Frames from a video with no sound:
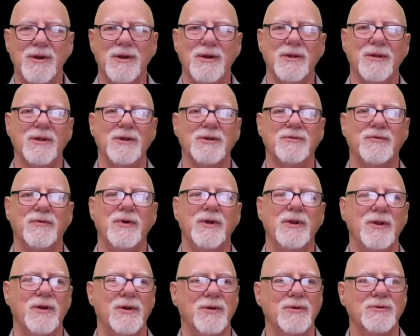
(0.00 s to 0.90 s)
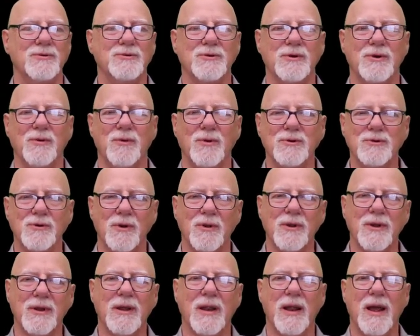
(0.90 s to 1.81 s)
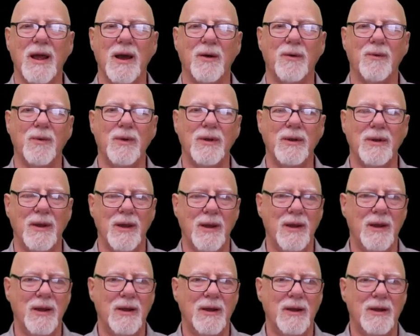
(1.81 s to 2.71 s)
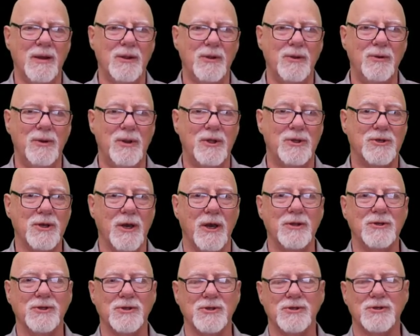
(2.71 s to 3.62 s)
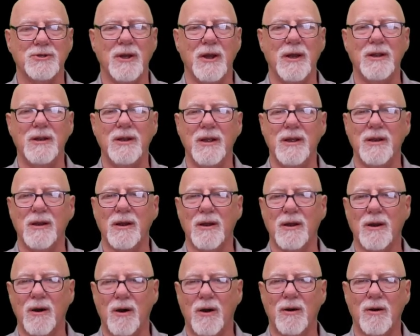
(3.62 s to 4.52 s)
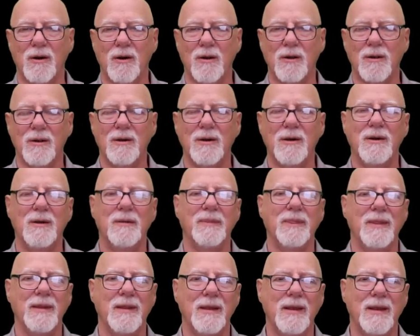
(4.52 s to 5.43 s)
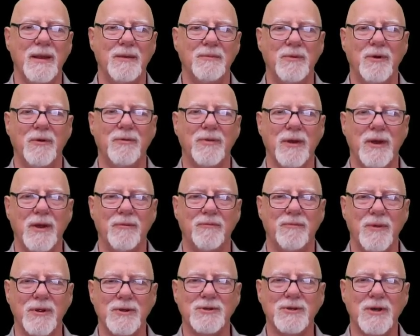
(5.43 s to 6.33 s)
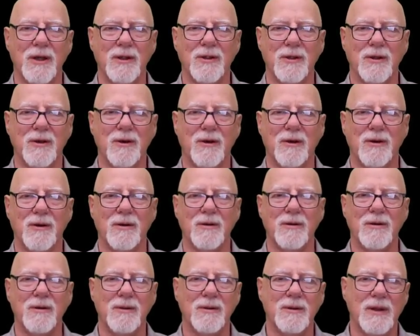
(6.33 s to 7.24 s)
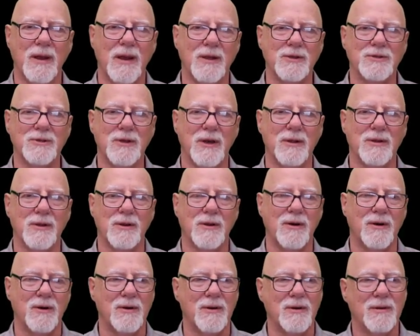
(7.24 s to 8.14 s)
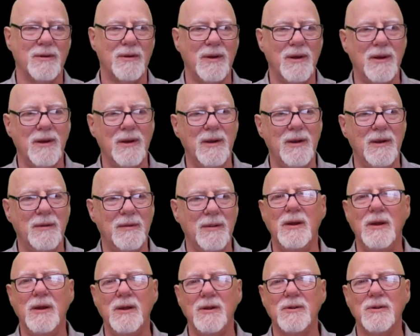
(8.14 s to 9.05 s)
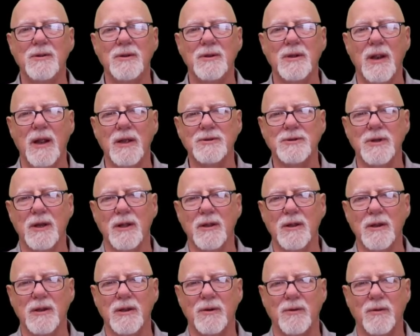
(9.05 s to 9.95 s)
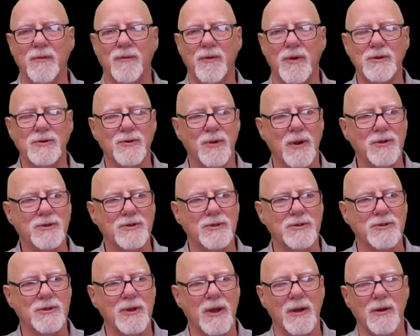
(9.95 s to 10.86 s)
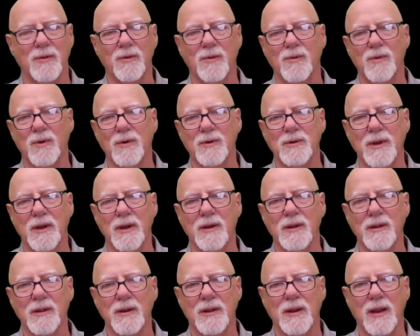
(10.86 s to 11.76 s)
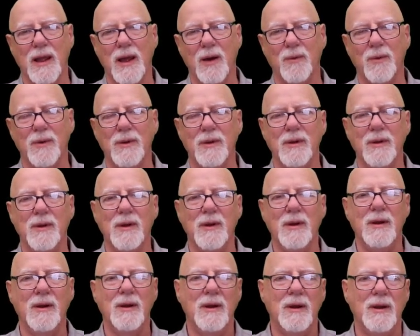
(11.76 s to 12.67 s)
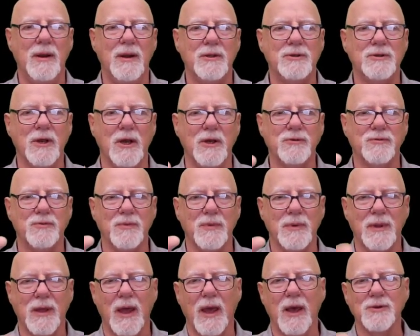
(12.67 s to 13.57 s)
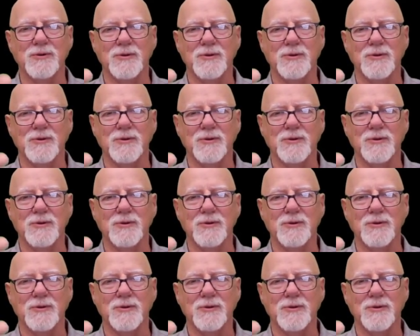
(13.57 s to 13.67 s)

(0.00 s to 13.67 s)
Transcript: video. So we're just going to look at how we do the change of state in a car and move the heat from inside the car to outside the car. So now let's take a look at the refrigeration cycle. We're going to take a look at how we change from a gas